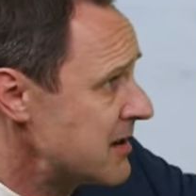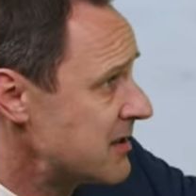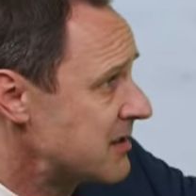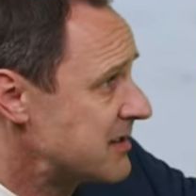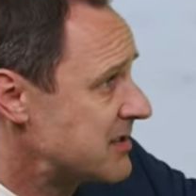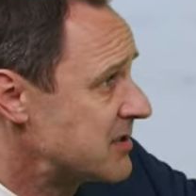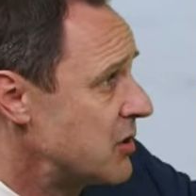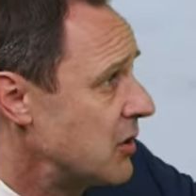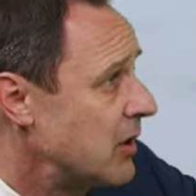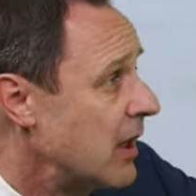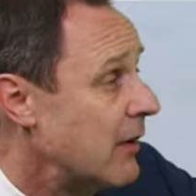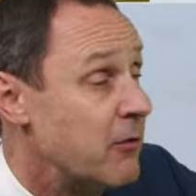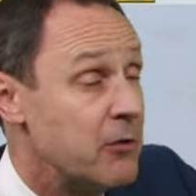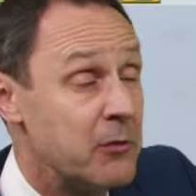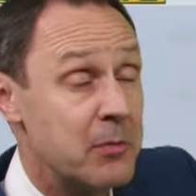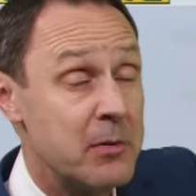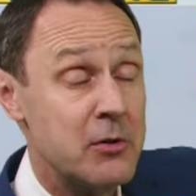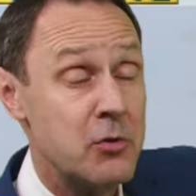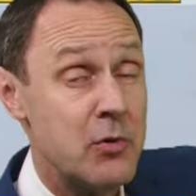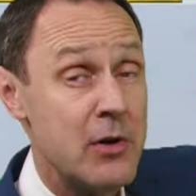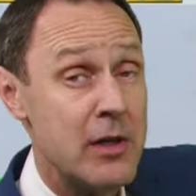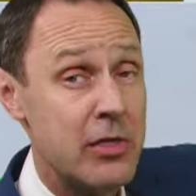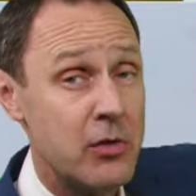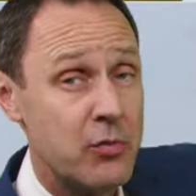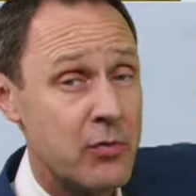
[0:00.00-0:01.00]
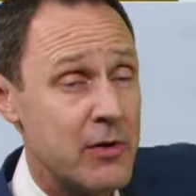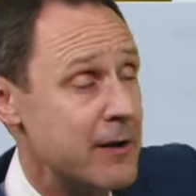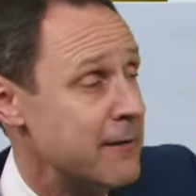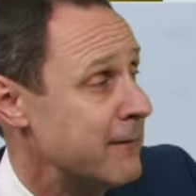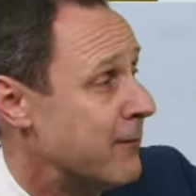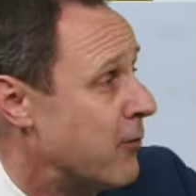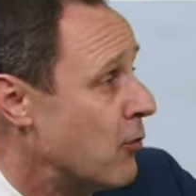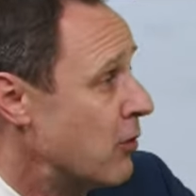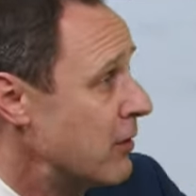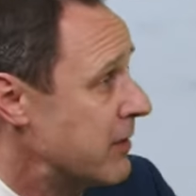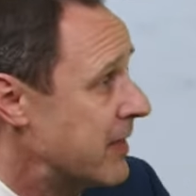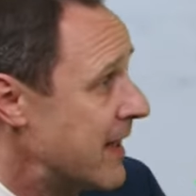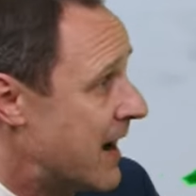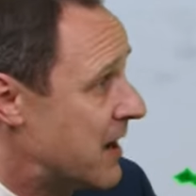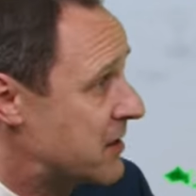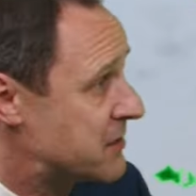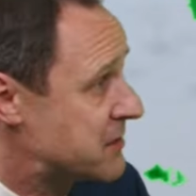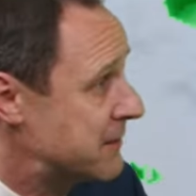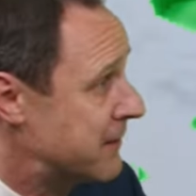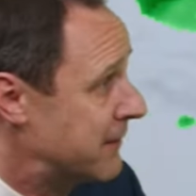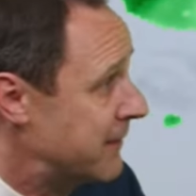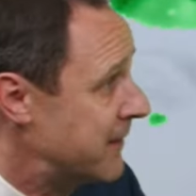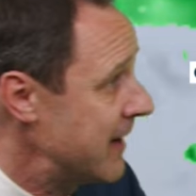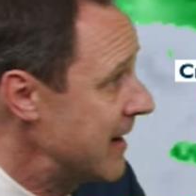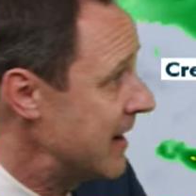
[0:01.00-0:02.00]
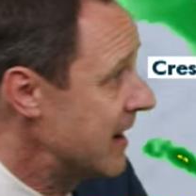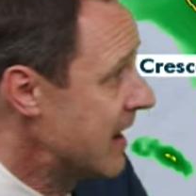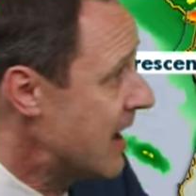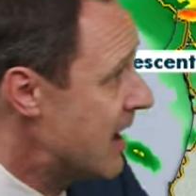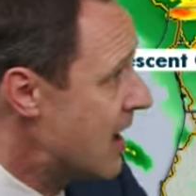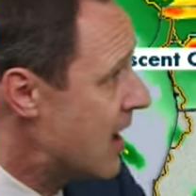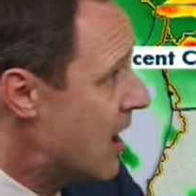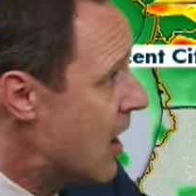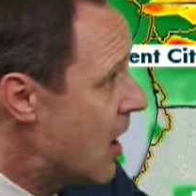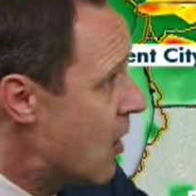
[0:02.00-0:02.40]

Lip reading: Snow levels between 3,000 and 4,000 feet.